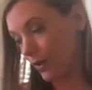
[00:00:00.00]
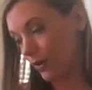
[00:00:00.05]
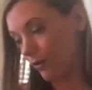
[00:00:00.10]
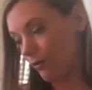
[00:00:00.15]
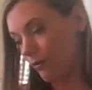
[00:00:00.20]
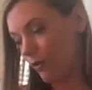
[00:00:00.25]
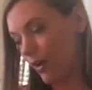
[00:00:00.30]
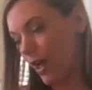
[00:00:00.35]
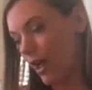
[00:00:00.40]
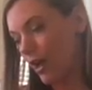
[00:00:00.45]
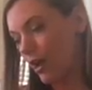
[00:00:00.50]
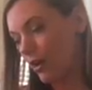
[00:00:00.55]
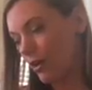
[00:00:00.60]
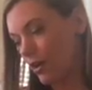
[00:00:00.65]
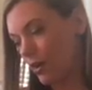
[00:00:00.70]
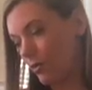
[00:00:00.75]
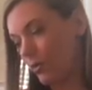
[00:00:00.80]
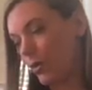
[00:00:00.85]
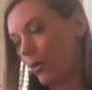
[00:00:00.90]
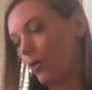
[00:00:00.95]

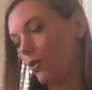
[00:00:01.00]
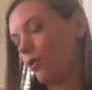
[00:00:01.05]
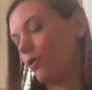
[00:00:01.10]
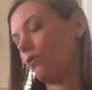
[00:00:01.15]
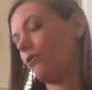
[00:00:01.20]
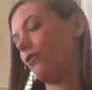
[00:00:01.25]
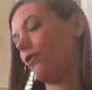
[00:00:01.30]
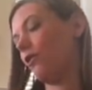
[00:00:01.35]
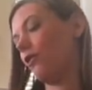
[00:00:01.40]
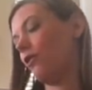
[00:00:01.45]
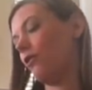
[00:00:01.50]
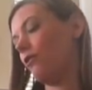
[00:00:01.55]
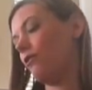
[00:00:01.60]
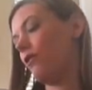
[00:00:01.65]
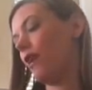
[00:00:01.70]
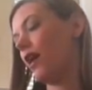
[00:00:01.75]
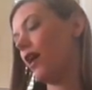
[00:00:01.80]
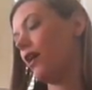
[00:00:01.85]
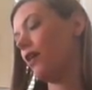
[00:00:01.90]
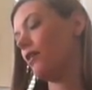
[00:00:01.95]
very beautiful,
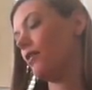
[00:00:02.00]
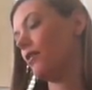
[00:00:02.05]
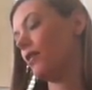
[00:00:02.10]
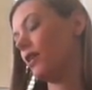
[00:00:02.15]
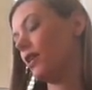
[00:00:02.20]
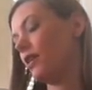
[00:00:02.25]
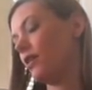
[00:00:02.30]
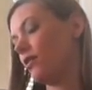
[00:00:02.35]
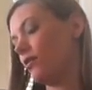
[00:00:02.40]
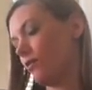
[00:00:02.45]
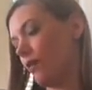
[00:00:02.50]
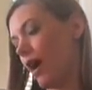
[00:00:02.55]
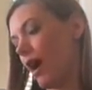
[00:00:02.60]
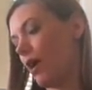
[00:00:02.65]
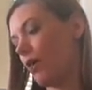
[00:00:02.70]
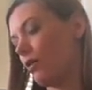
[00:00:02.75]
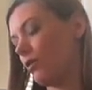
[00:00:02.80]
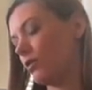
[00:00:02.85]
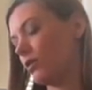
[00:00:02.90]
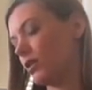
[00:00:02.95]
very
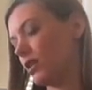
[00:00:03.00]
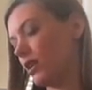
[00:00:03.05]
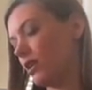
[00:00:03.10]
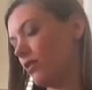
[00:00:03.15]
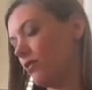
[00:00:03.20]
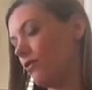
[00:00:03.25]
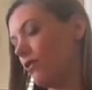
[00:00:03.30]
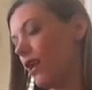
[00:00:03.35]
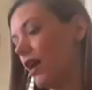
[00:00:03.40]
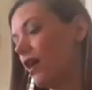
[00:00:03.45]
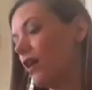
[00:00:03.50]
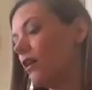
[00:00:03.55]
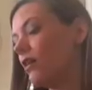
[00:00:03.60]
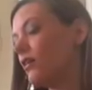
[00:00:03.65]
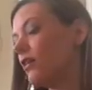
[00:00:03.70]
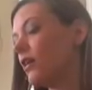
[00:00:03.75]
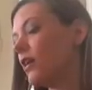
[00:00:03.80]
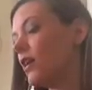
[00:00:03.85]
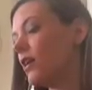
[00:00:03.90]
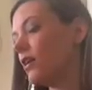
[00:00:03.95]
grounded,
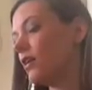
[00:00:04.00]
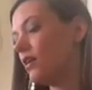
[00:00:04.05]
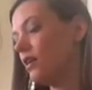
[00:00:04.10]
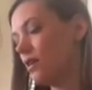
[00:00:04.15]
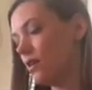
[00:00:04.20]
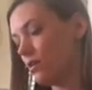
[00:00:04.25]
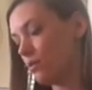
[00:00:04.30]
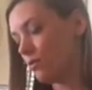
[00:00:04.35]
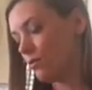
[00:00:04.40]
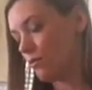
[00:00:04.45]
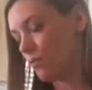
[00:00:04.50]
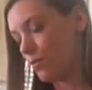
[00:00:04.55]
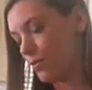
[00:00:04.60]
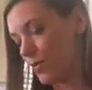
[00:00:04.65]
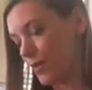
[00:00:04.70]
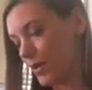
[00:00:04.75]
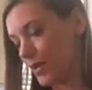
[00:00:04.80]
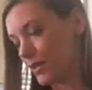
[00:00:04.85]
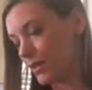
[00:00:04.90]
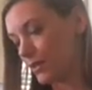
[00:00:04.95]
very
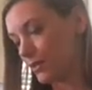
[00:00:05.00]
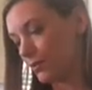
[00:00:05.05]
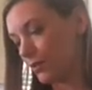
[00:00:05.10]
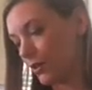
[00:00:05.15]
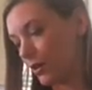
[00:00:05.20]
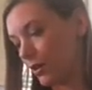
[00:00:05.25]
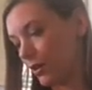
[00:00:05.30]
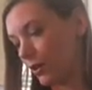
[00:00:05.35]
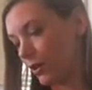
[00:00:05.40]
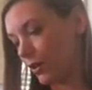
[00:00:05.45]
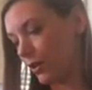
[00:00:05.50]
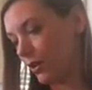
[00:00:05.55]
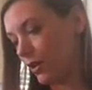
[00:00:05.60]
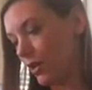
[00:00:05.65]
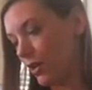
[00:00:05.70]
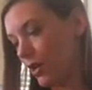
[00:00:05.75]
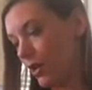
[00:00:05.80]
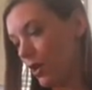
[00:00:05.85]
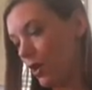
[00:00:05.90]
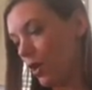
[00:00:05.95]
peaceful
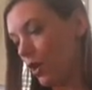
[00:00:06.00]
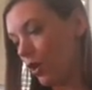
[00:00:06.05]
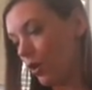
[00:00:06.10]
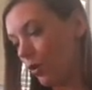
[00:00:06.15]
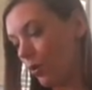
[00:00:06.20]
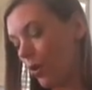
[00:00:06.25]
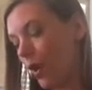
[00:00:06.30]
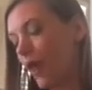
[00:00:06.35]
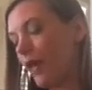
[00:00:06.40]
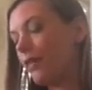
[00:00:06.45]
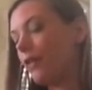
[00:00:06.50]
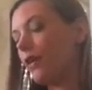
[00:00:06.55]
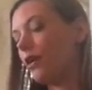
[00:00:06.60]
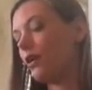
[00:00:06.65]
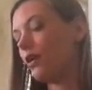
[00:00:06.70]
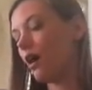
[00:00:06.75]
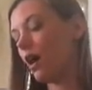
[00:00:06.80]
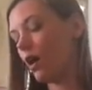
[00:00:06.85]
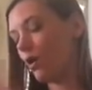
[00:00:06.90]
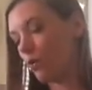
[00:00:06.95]
when they're
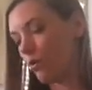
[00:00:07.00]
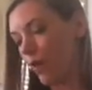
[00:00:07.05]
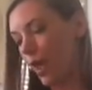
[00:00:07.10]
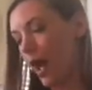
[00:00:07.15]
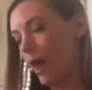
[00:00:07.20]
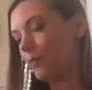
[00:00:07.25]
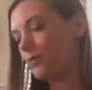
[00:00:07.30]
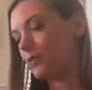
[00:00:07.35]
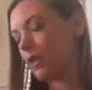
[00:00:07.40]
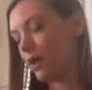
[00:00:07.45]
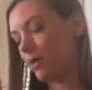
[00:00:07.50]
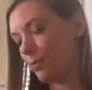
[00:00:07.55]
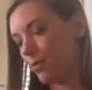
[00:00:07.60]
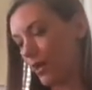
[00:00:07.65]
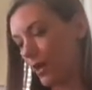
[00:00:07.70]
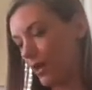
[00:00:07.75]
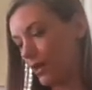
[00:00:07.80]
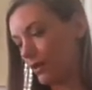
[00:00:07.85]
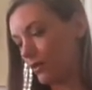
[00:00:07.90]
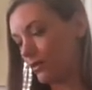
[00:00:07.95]
not wrapped up
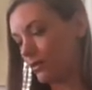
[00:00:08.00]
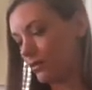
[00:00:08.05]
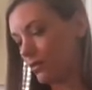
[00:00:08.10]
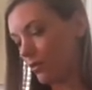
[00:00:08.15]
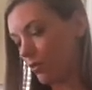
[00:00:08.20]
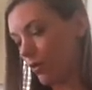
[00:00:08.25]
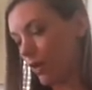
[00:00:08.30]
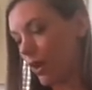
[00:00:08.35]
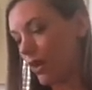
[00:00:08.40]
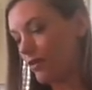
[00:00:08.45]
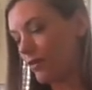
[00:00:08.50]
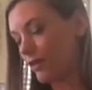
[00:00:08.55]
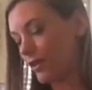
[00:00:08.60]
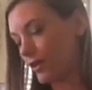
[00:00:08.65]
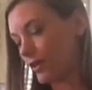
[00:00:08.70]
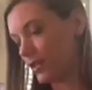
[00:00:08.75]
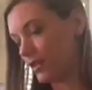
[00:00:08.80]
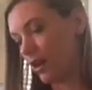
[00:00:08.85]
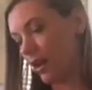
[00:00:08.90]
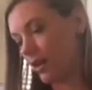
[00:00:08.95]
in whatever
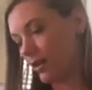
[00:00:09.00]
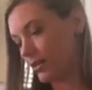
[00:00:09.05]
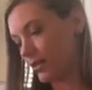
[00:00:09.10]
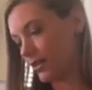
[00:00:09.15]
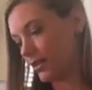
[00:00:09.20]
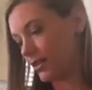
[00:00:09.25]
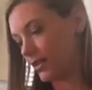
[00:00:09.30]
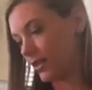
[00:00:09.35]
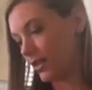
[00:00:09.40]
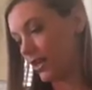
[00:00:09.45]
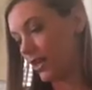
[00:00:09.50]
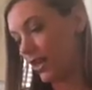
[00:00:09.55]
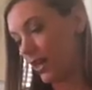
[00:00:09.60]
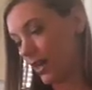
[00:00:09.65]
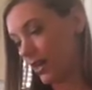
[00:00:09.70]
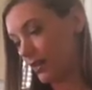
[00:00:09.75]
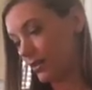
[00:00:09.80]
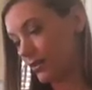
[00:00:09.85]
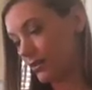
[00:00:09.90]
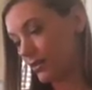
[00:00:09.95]
this
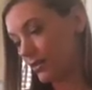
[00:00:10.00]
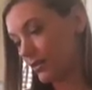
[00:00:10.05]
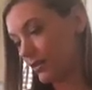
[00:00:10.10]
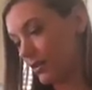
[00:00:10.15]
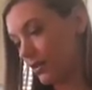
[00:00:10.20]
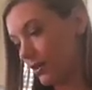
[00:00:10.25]
toxicity is.